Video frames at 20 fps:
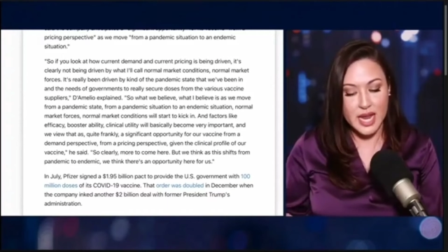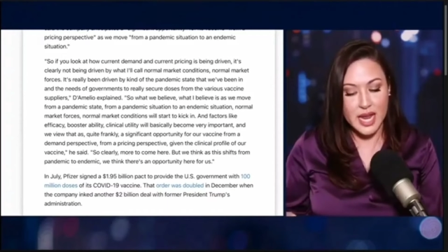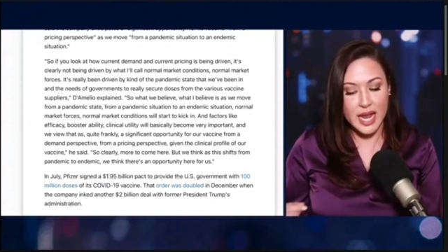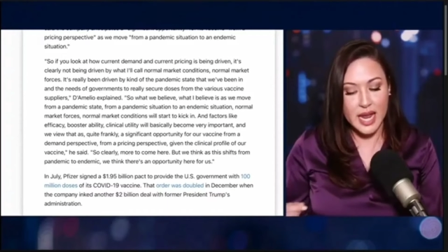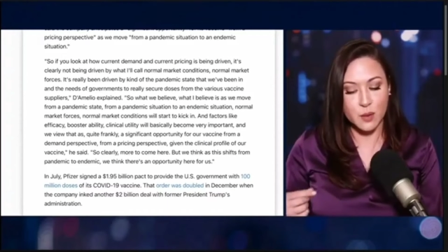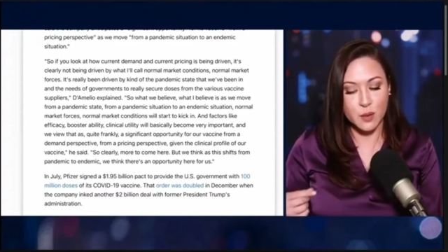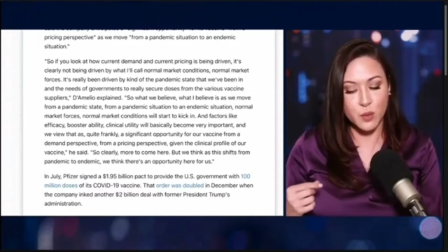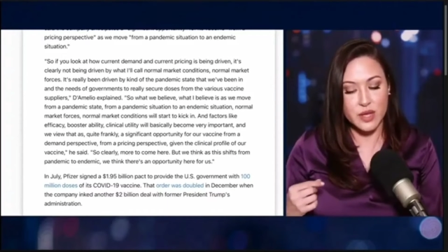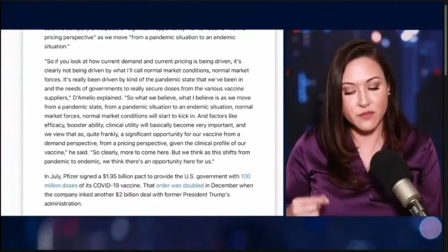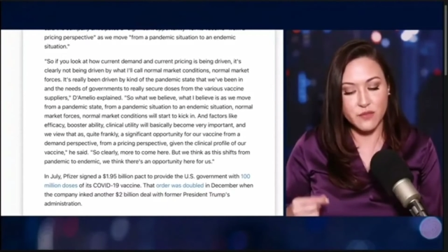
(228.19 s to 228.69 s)

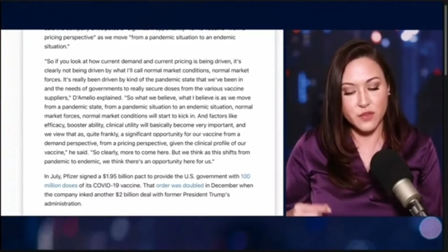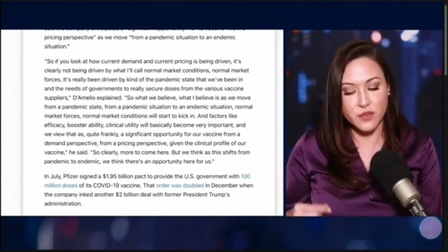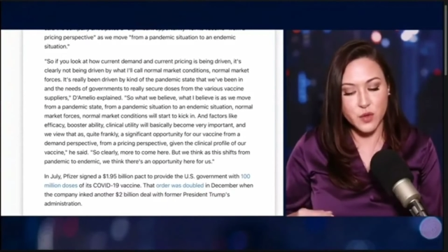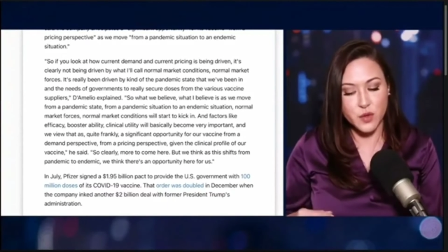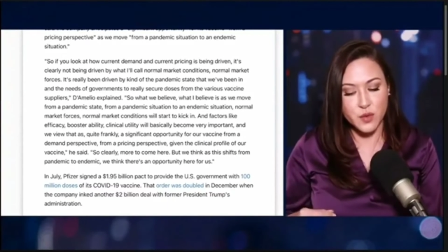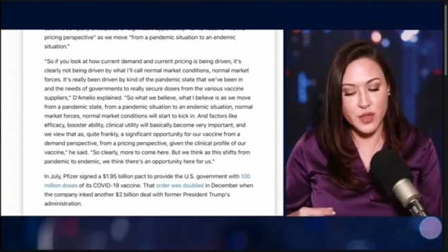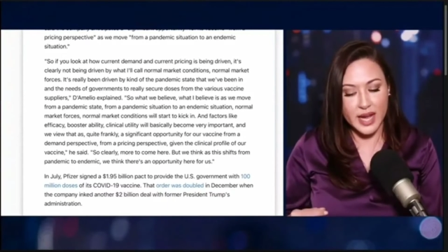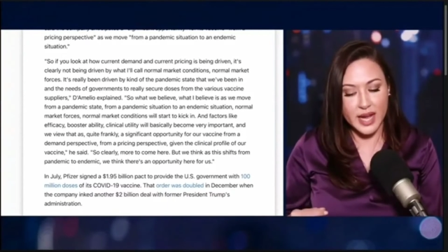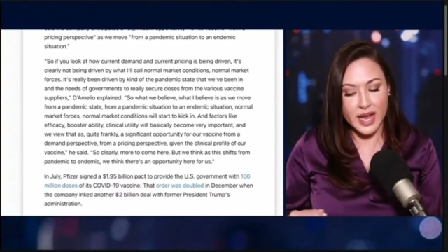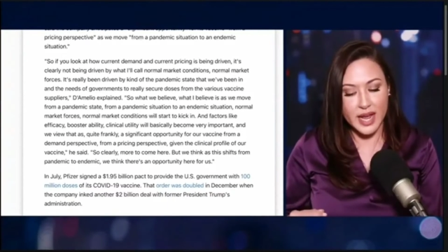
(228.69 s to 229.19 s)
And we view
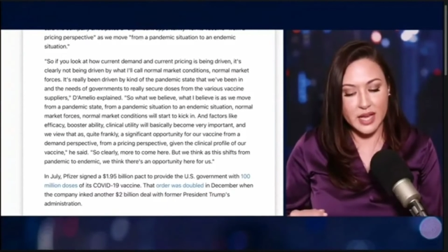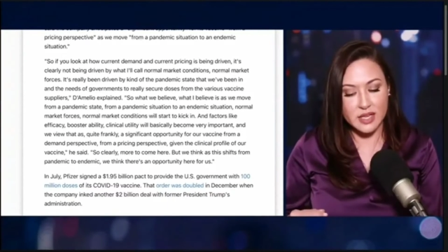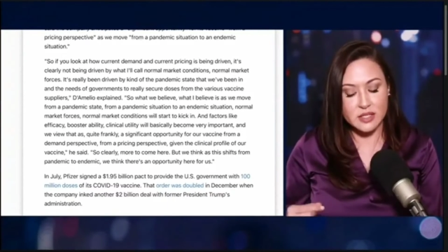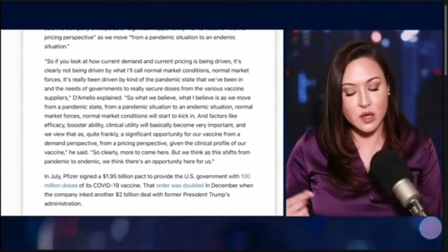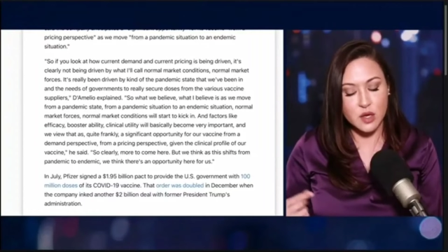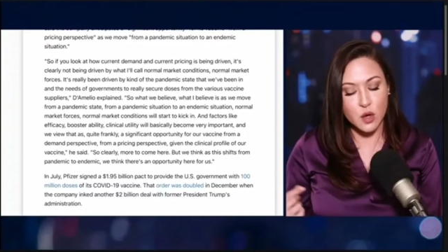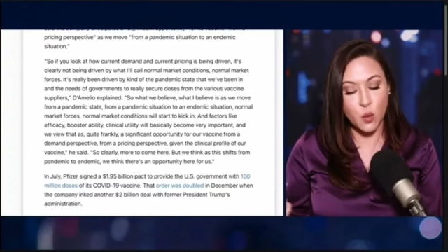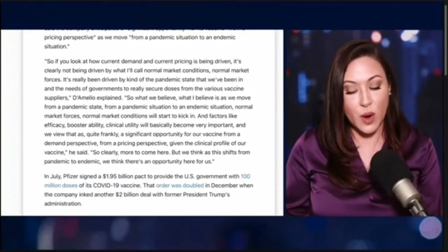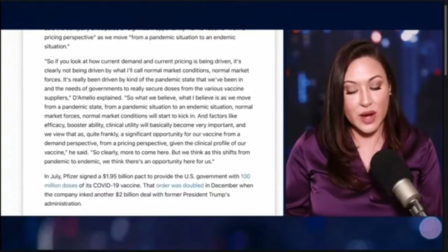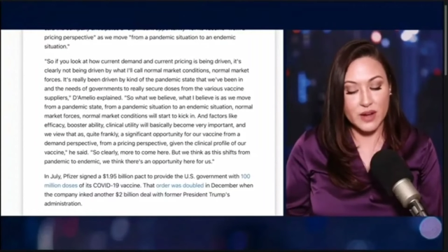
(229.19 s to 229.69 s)
that as,
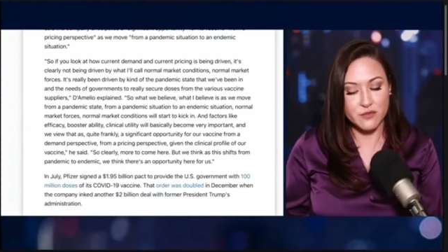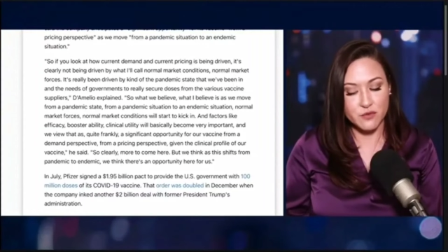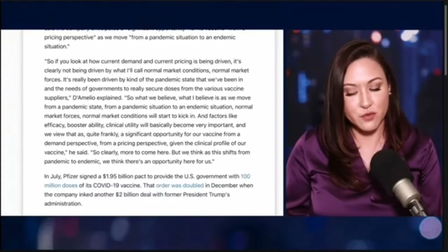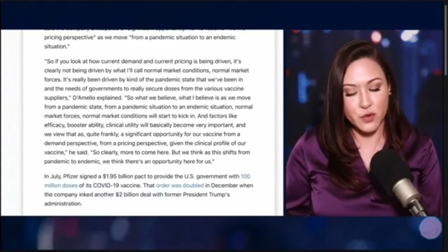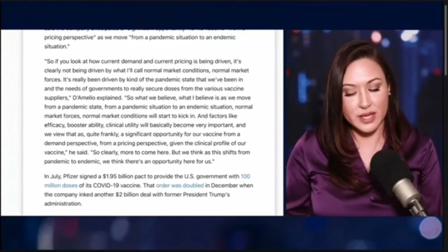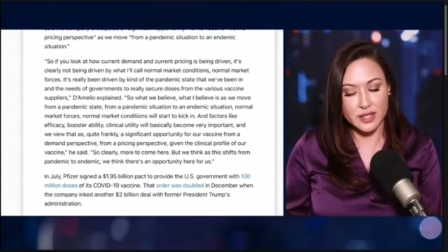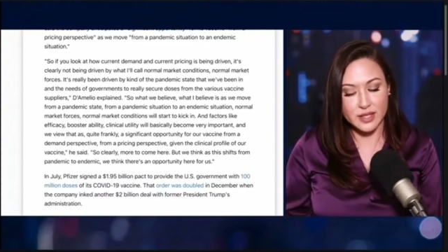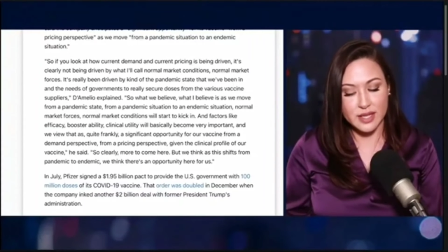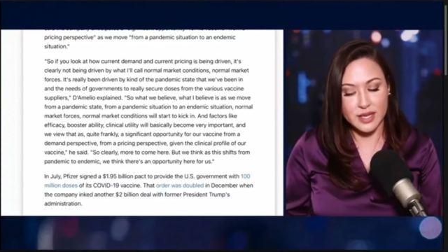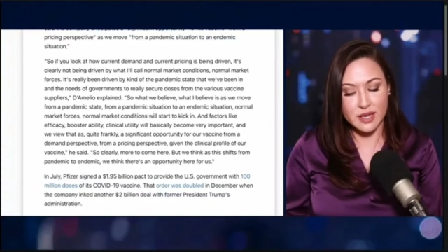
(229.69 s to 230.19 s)
quite
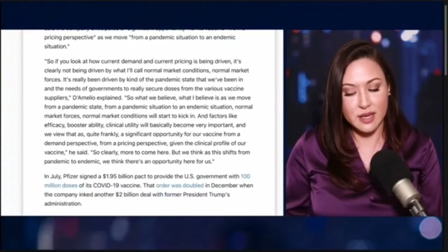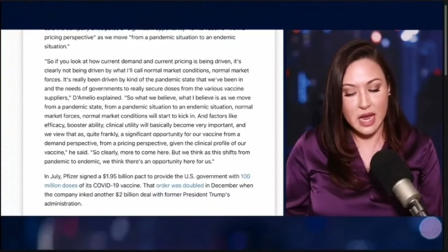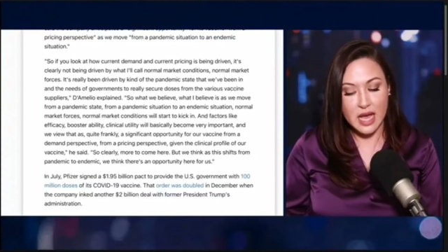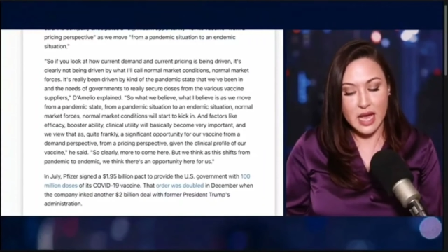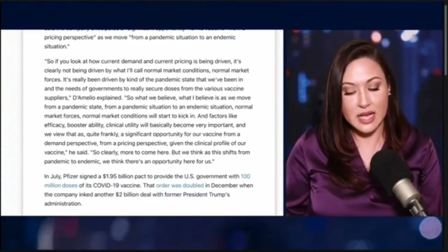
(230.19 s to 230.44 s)
frankly,